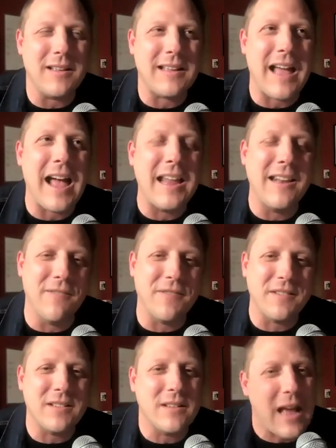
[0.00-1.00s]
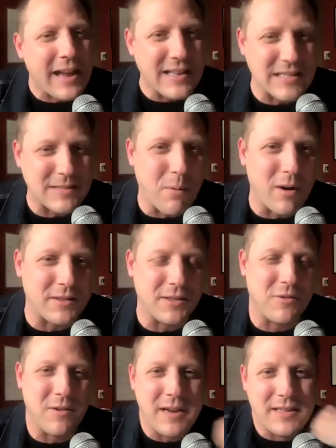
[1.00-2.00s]
kind of, I guess, spark the
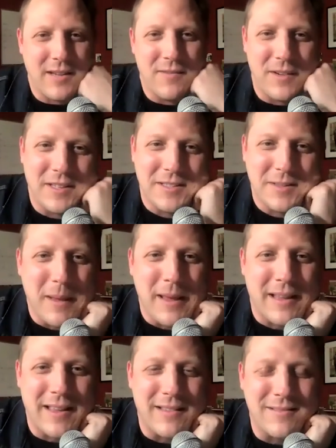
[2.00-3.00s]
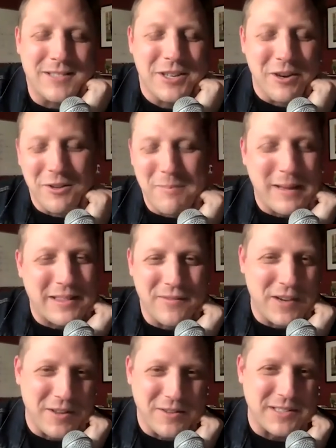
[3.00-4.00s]
creativity to make it, you know, to make the
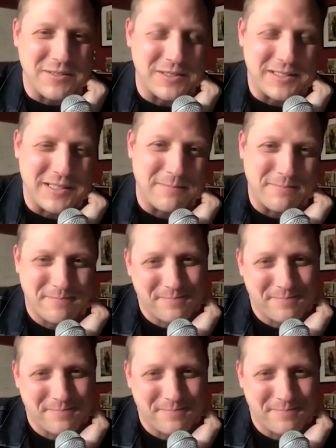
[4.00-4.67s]
videos interesting.